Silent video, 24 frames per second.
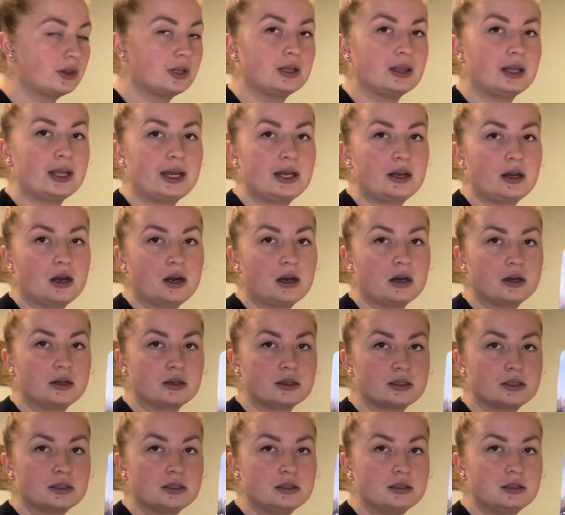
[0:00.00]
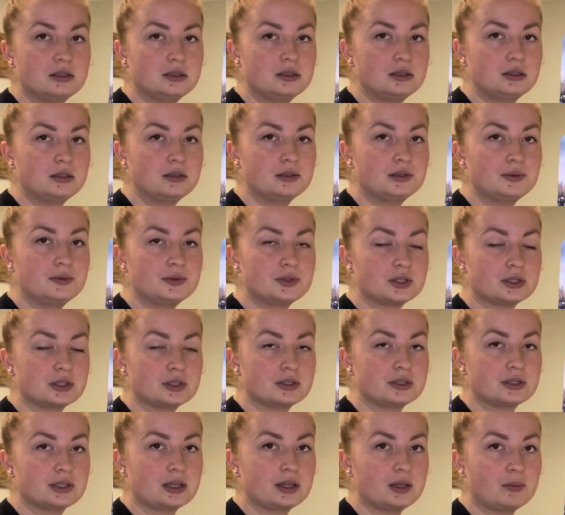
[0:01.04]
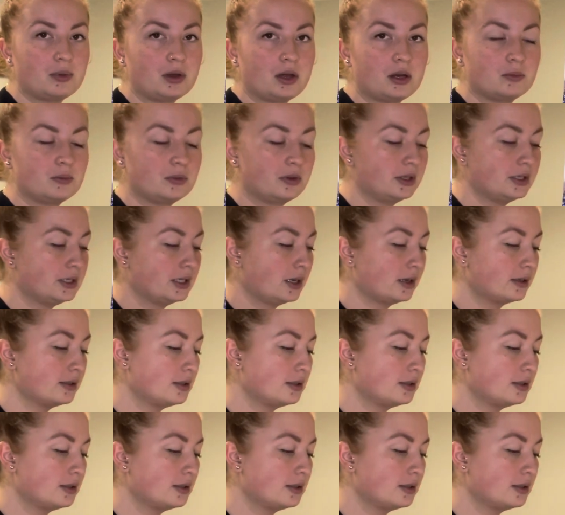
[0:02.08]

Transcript: light heart. So this is at the bottom of the deck.